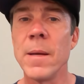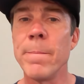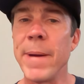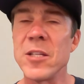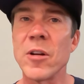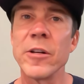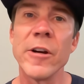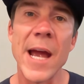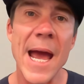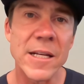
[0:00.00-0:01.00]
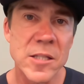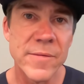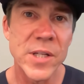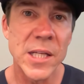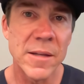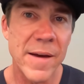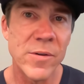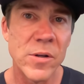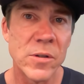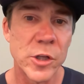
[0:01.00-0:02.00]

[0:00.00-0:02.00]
based on your activity level,